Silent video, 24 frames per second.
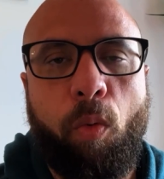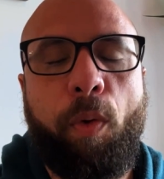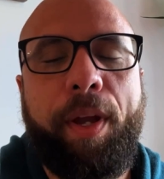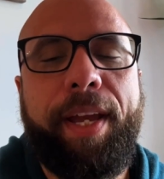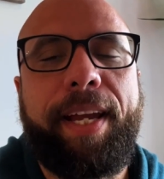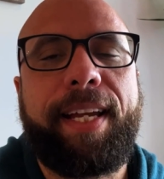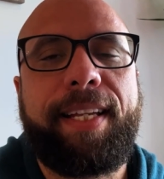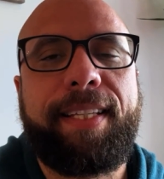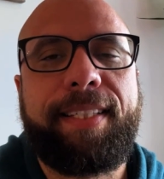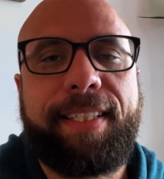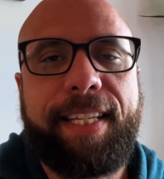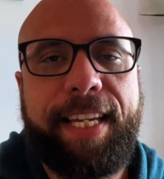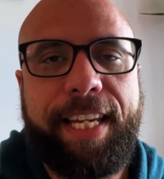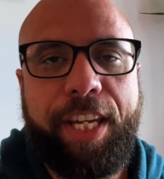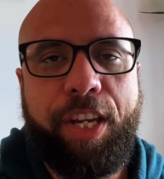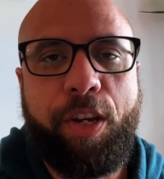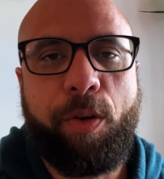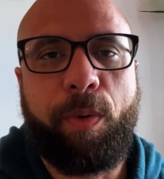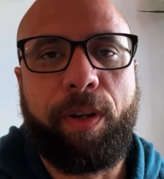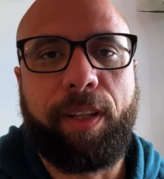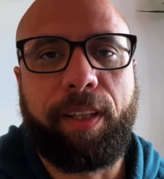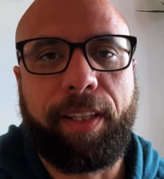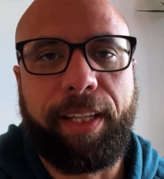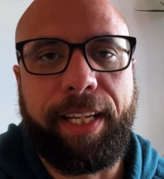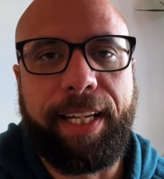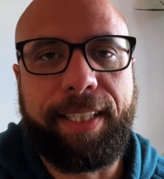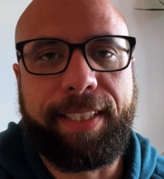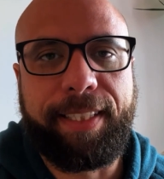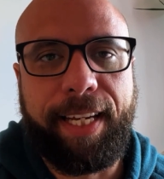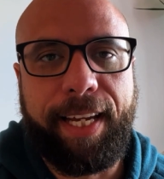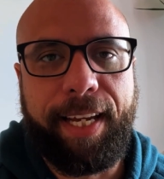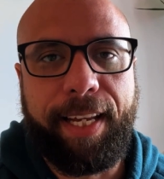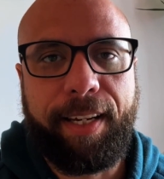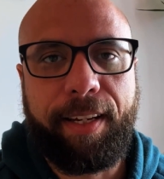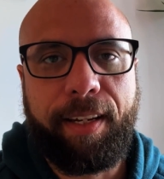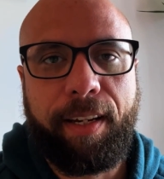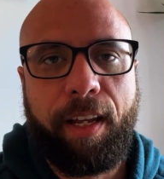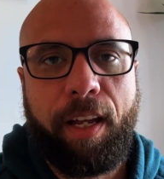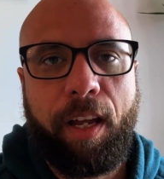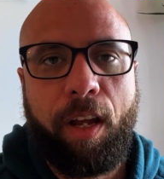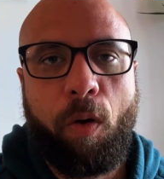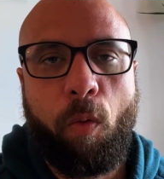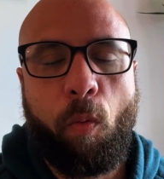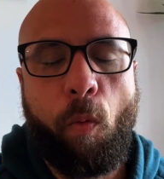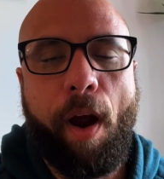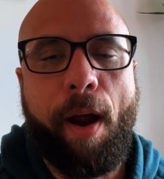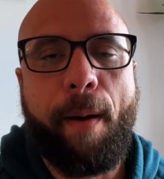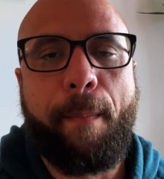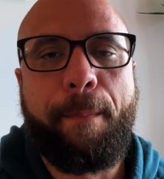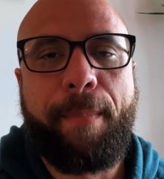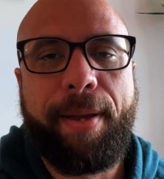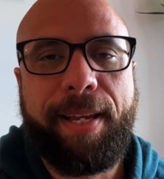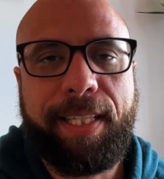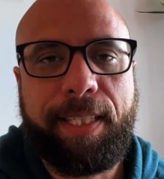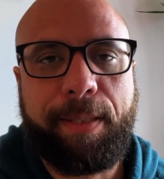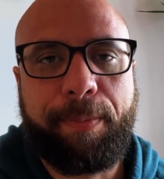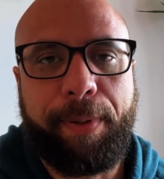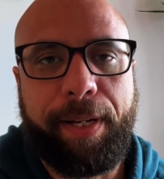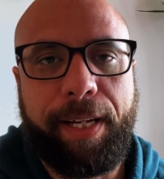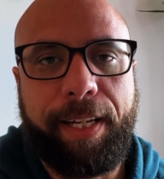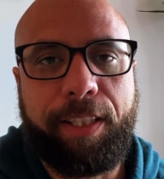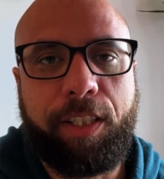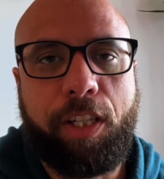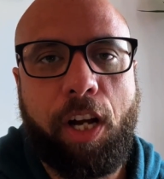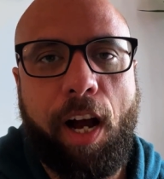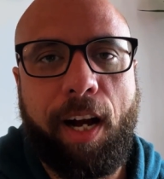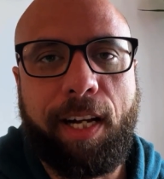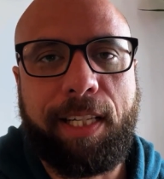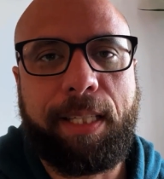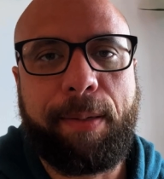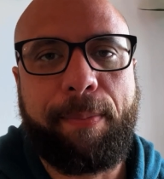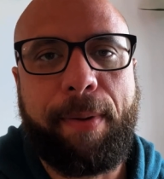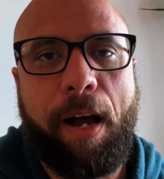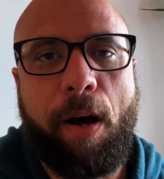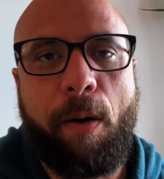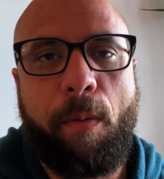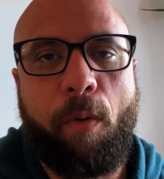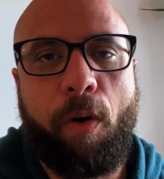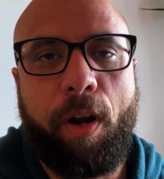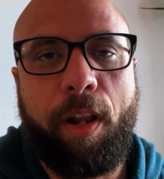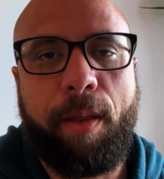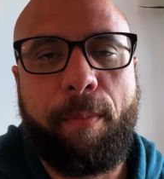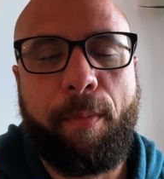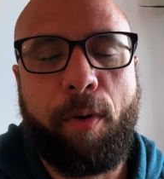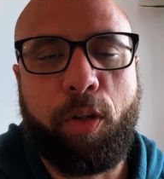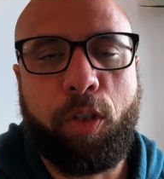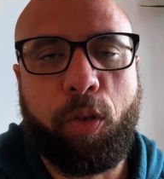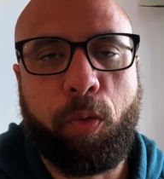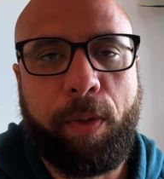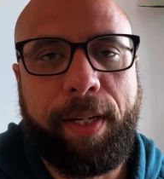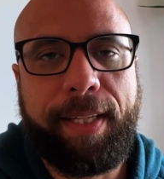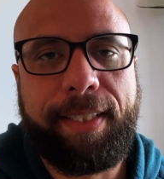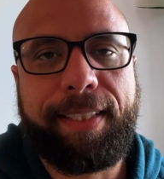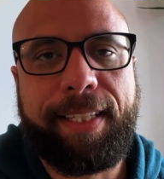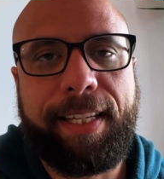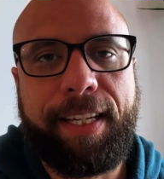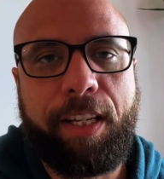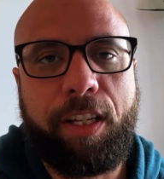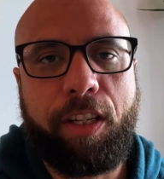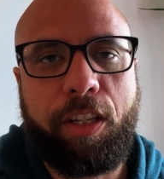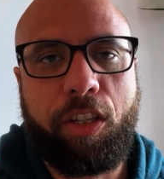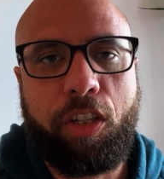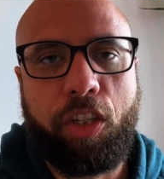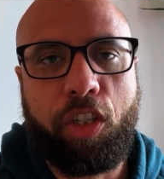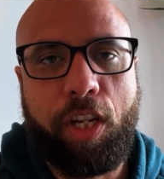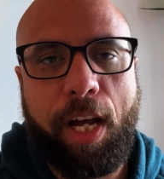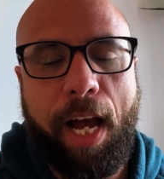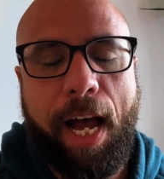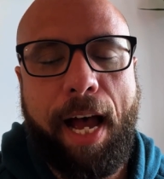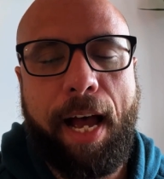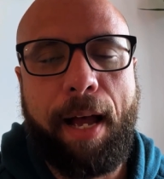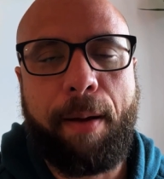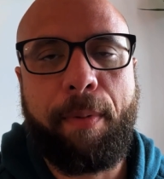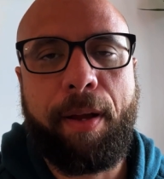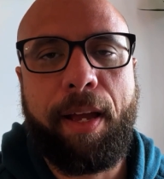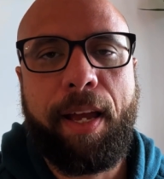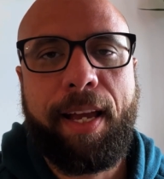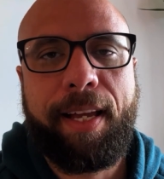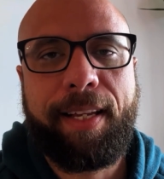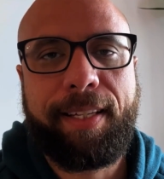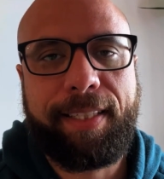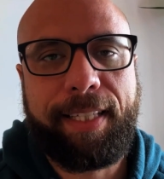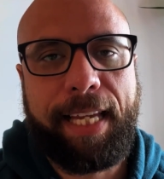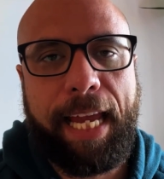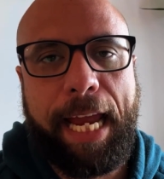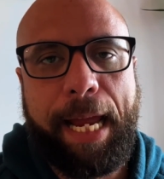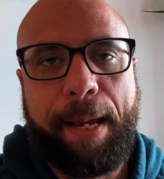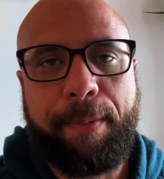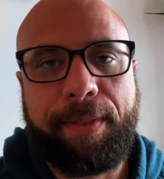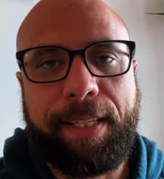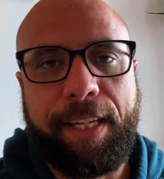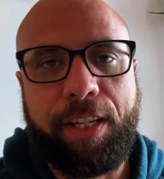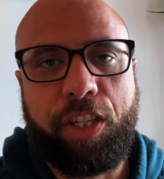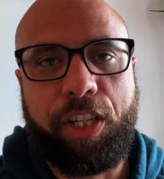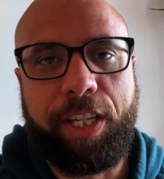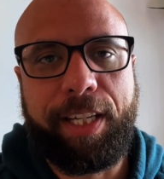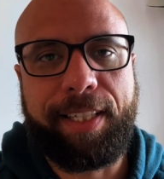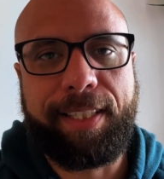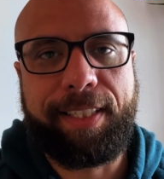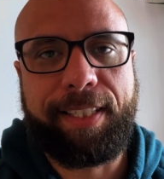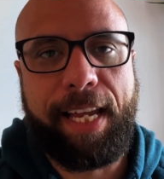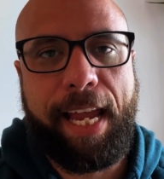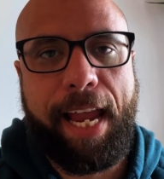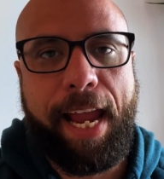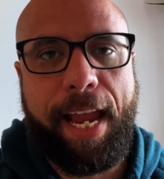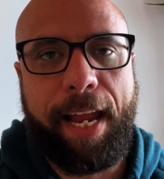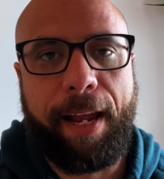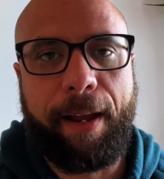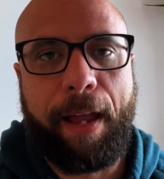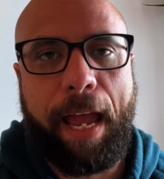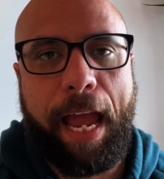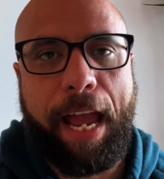We continue with LinkedIn, where Misbah talks about one of the most recent job scams that she's seeing.